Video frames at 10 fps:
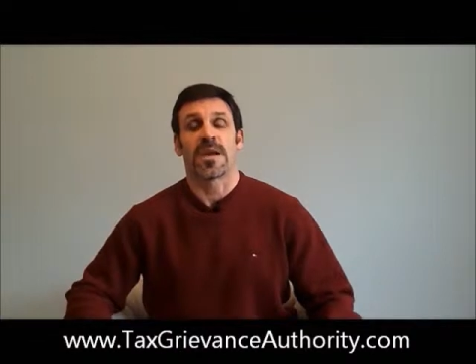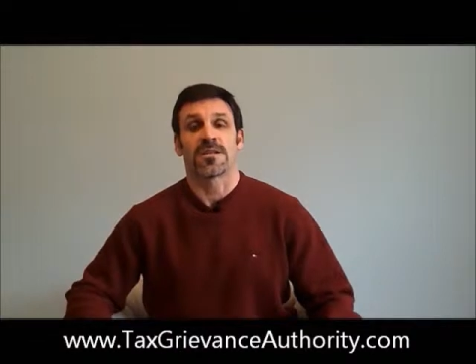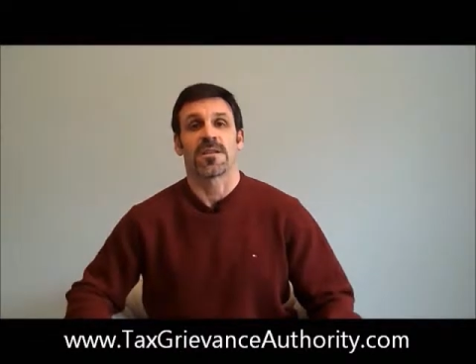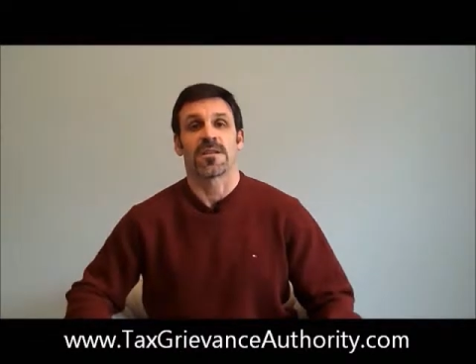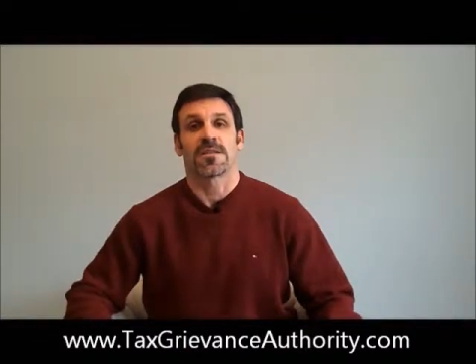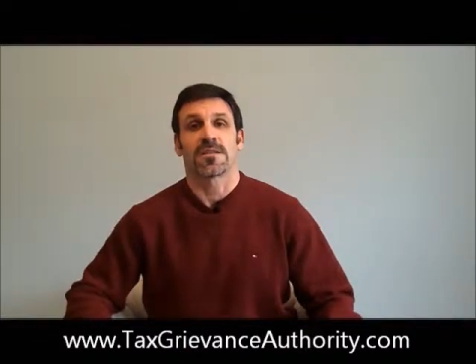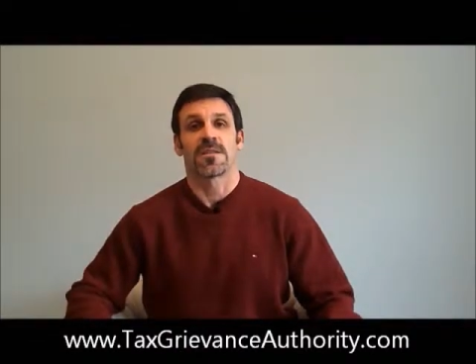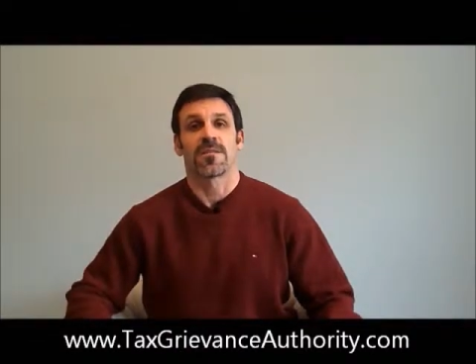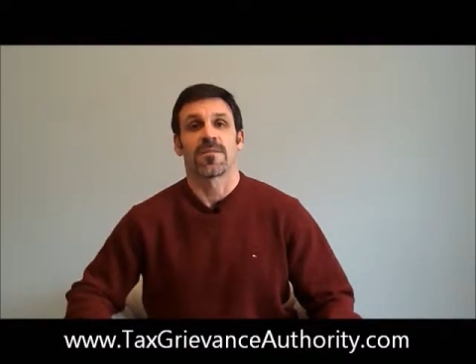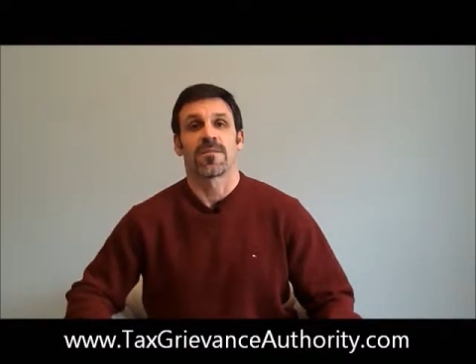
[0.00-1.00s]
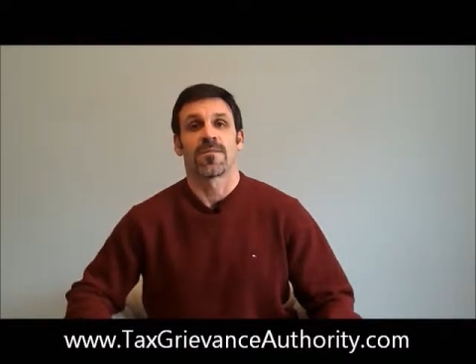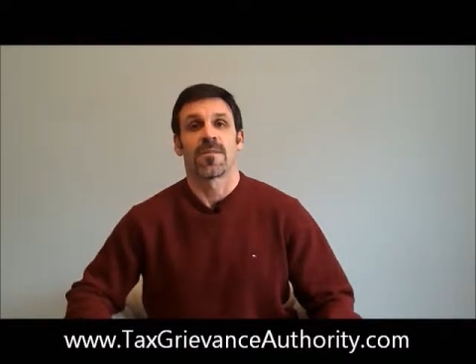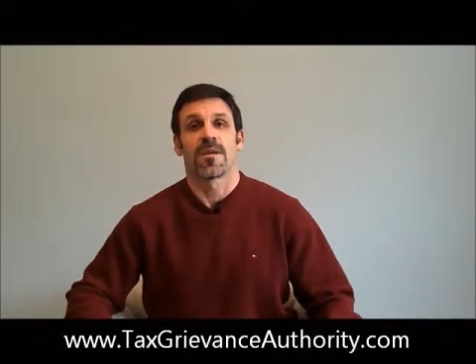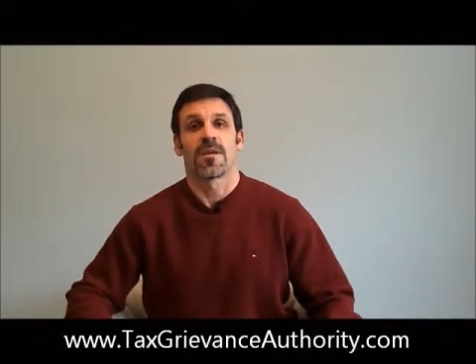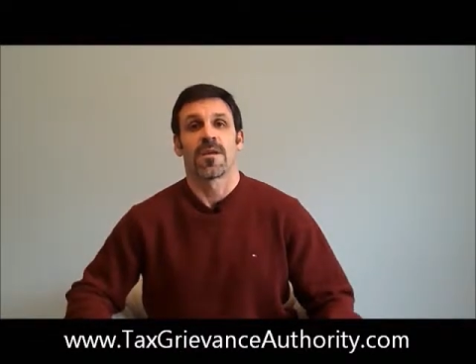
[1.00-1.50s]
Specialist.
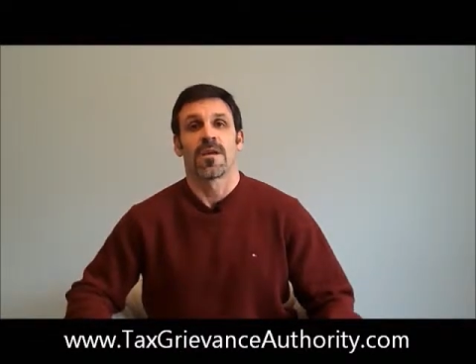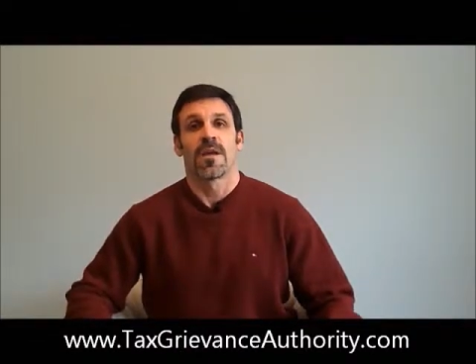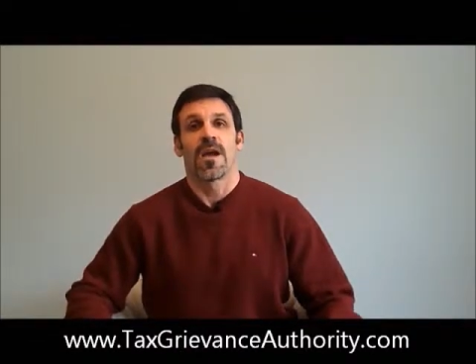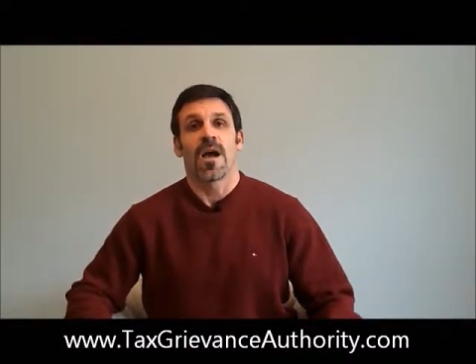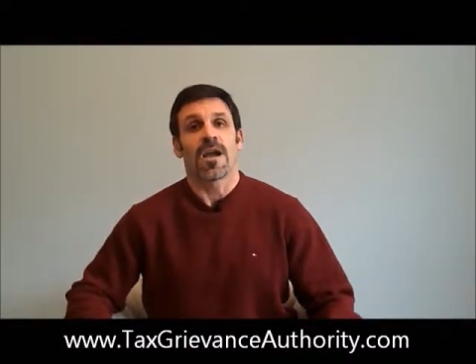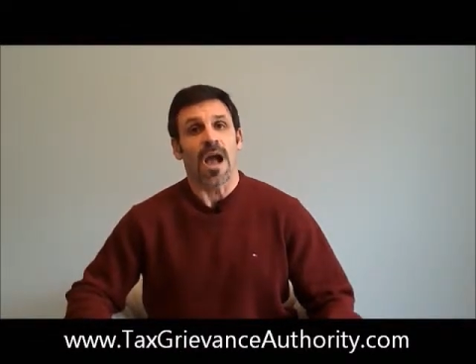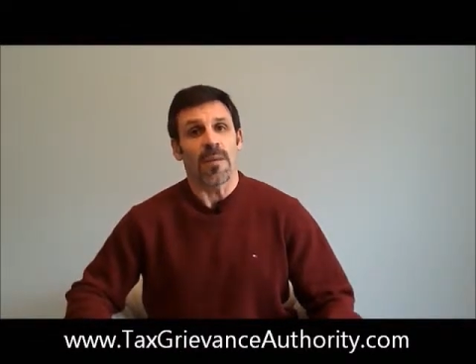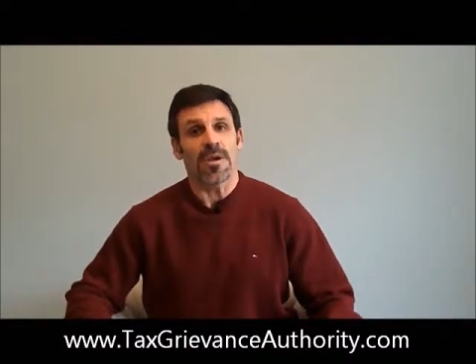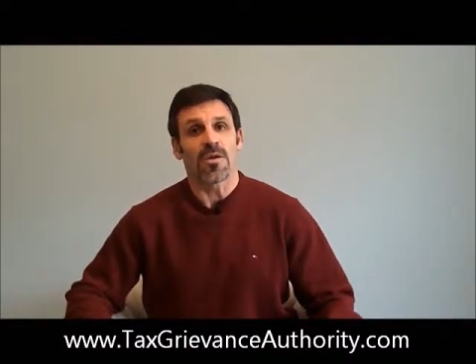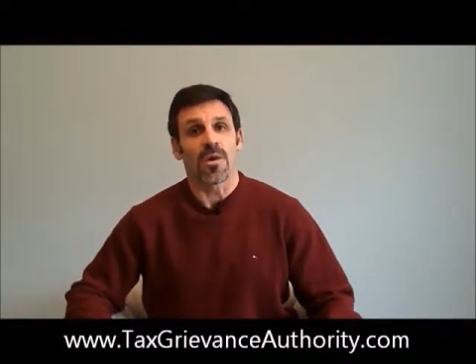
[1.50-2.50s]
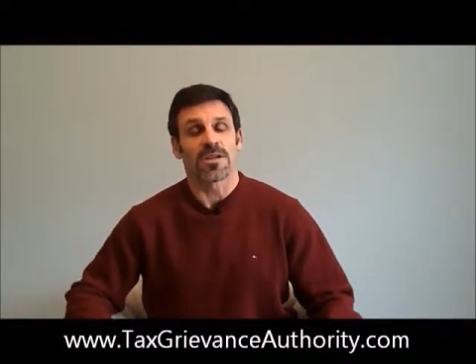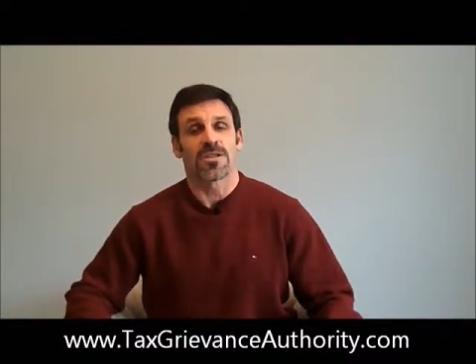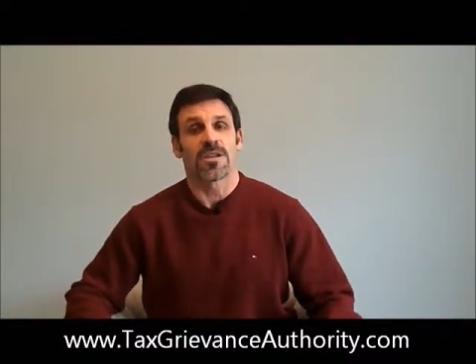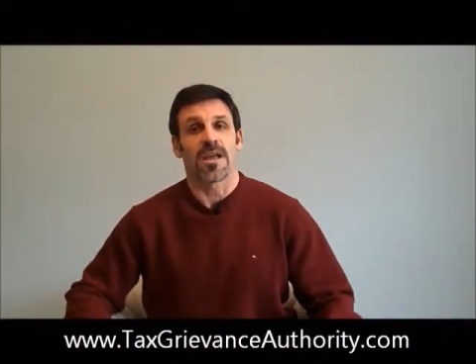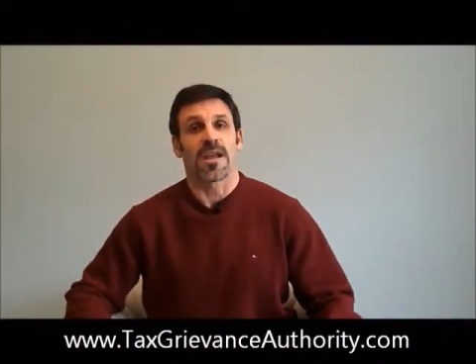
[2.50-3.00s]
A common
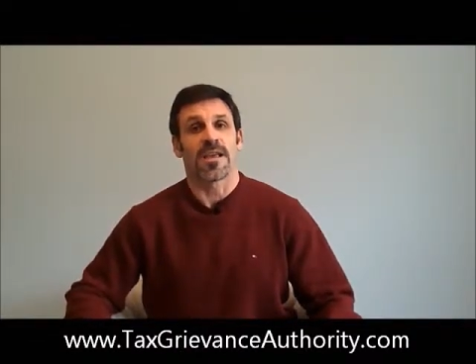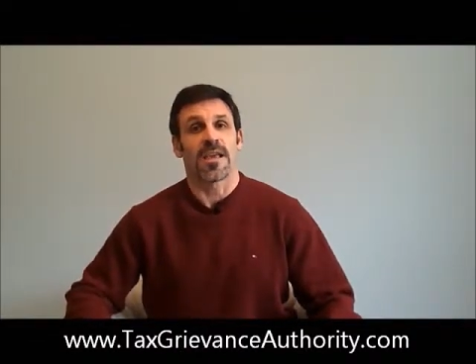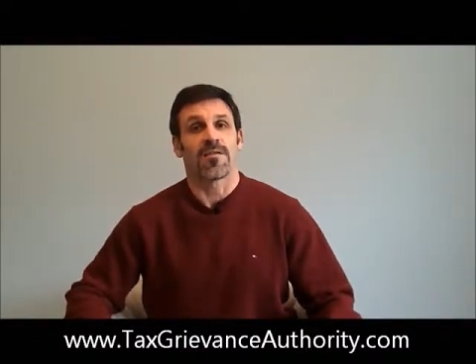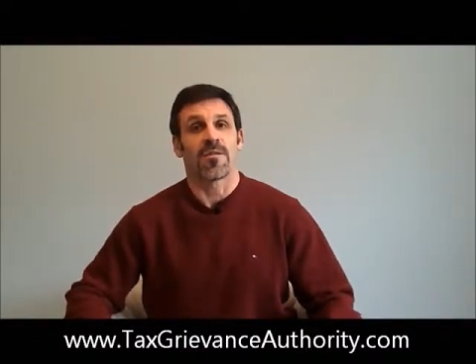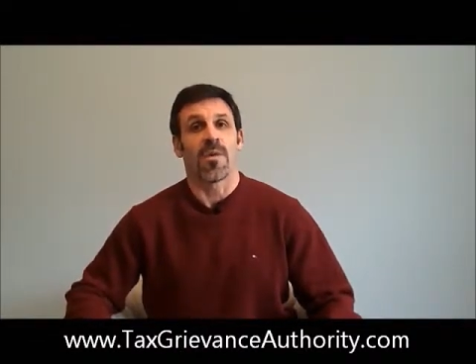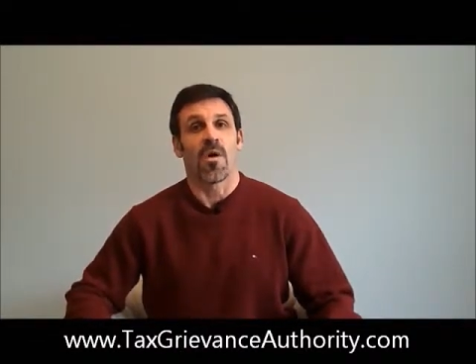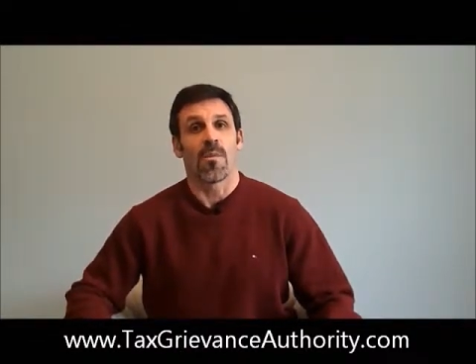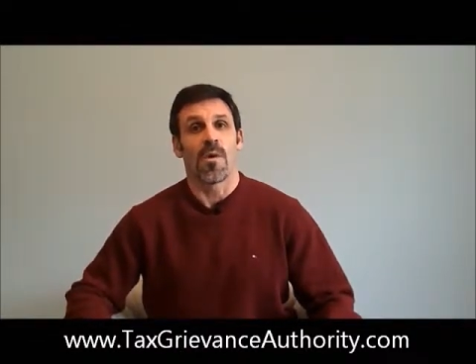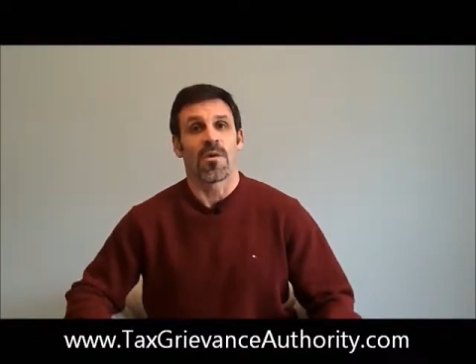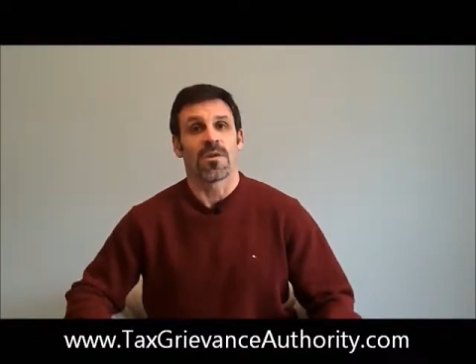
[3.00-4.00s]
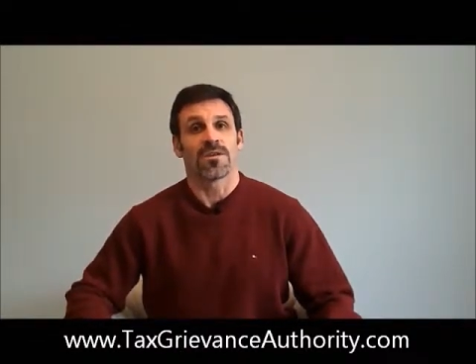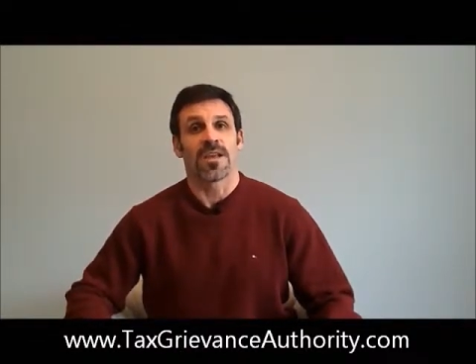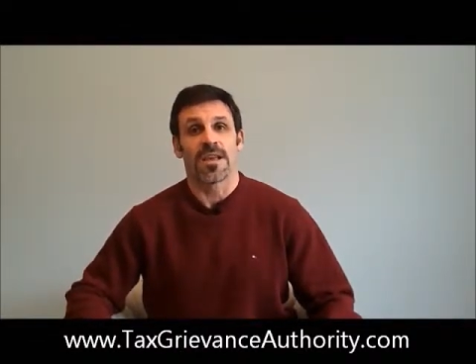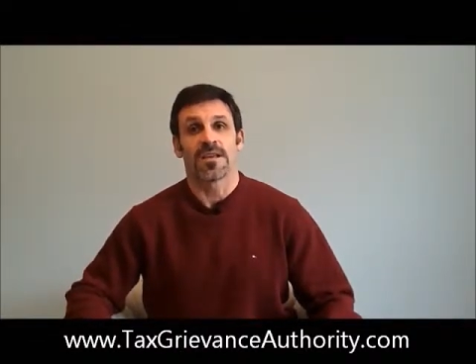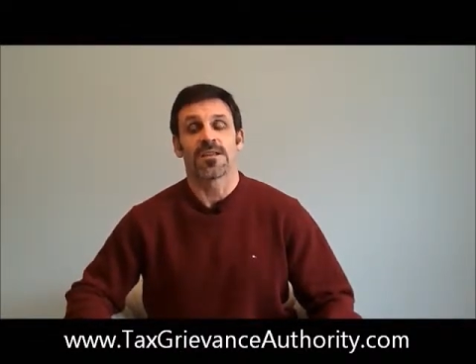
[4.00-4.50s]
question that I get from
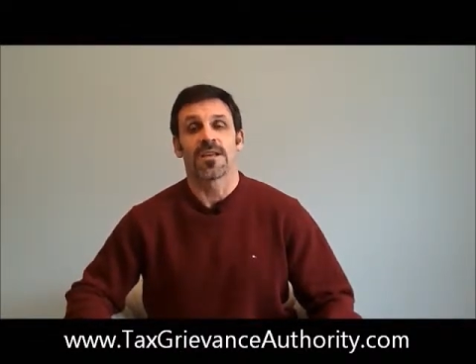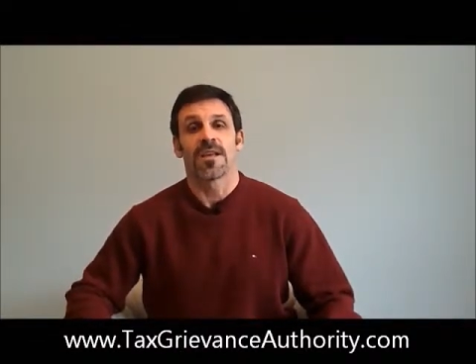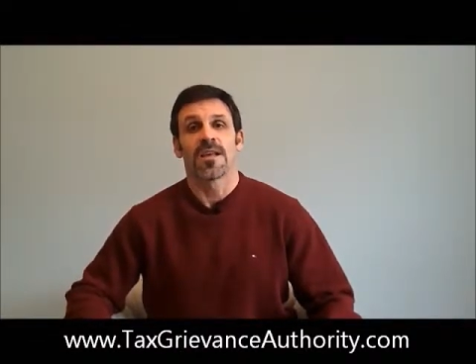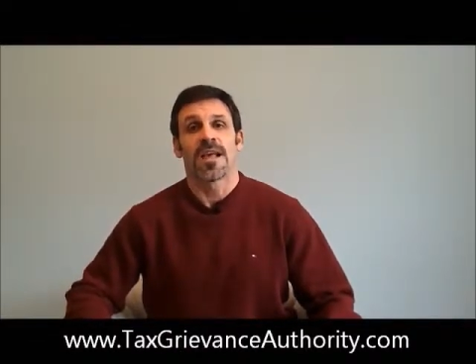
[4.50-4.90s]
homeowners is,